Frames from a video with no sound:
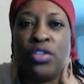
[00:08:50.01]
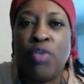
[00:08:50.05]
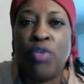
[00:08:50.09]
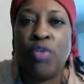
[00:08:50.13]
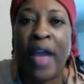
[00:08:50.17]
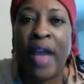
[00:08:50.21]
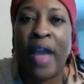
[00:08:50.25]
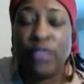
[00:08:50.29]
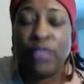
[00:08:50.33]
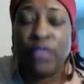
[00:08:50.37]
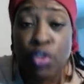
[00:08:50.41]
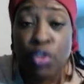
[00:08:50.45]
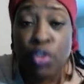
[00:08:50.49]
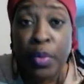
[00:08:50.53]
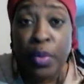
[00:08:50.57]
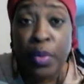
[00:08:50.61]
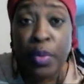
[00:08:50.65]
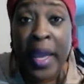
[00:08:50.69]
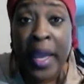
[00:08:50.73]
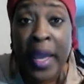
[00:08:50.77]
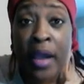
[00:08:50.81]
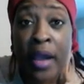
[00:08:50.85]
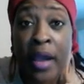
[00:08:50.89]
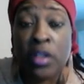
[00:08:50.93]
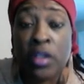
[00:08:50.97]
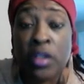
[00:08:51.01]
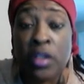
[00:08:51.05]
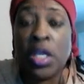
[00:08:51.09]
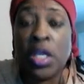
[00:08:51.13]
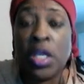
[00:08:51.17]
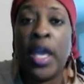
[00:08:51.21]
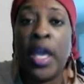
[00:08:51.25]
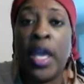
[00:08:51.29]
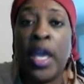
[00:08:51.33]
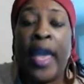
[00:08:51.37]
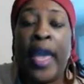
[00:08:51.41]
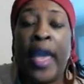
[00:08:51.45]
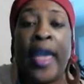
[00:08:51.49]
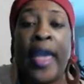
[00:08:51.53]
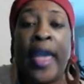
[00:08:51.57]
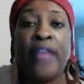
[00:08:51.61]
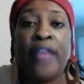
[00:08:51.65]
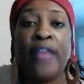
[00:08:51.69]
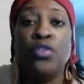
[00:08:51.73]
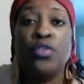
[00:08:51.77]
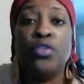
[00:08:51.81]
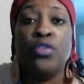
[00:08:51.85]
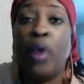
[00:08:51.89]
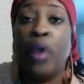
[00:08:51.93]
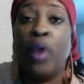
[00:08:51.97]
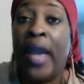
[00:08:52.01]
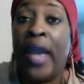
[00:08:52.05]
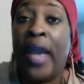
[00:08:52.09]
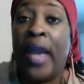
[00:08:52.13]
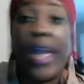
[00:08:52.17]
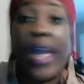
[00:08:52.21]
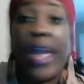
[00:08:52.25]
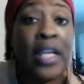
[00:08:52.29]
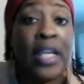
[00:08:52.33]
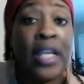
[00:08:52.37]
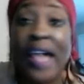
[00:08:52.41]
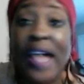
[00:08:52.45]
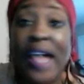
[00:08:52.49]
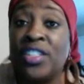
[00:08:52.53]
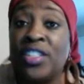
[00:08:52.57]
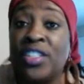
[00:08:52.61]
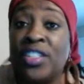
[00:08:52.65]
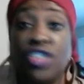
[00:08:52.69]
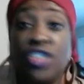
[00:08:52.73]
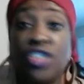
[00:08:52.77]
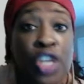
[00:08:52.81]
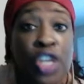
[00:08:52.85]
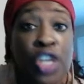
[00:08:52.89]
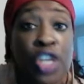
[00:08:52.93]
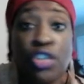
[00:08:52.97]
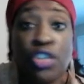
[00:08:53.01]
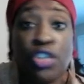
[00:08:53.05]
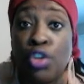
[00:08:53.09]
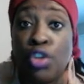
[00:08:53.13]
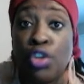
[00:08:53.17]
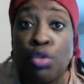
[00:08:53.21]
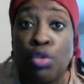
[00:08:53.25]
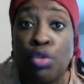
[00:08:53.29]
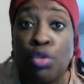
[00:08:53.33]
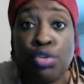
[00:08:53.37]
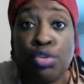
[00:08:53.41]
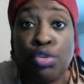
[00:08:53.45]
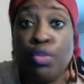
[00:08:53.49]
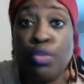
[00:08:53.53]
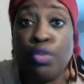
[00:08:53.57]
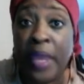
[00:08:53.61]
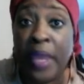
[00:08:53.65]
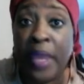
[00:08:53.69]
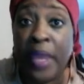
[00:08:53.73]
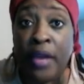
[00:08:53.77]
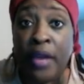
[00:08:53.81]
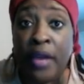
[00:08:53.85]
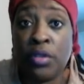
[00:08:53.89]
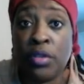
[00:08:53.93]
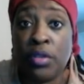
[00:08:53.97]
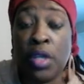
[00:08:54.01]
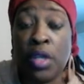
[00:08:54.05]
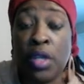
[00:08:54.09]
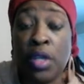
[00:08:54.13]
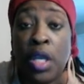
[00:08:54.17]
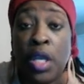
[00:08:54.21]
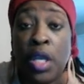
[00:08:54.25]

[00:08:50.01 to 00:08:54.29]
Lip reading: You have 2 pairs and you are analyzing just those 2 pairs.